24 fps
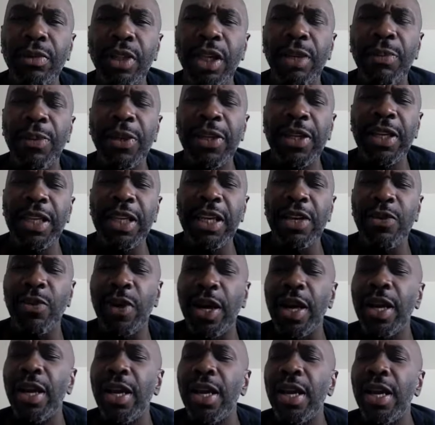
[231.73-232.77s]
But anyway,
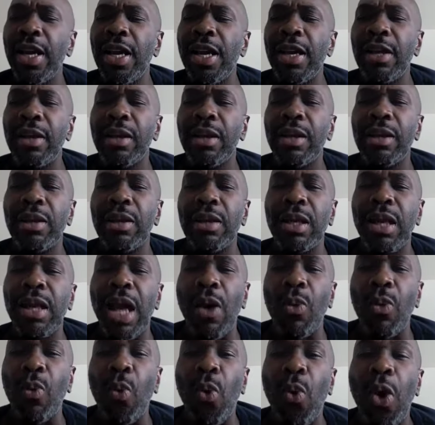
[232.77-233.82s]
I
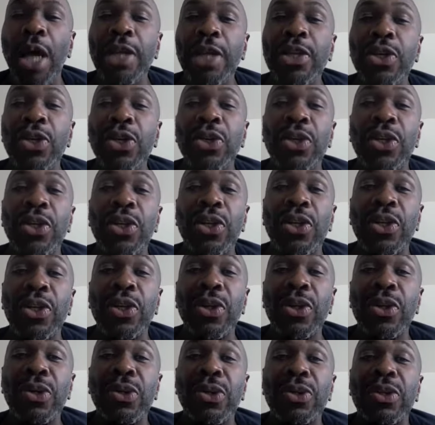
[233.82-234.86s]
want you to
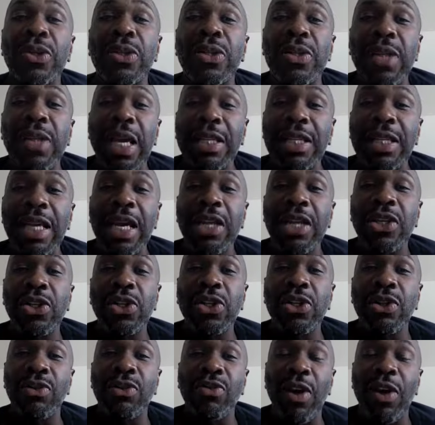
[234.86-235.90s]
use the
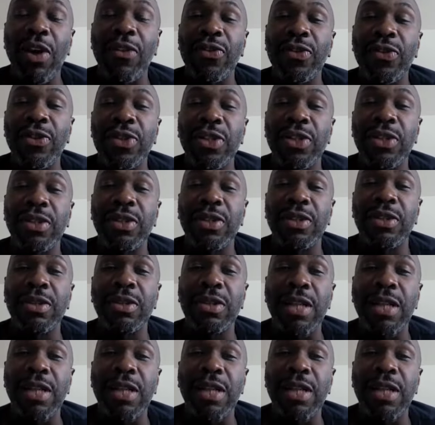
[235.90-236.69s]
Citations and References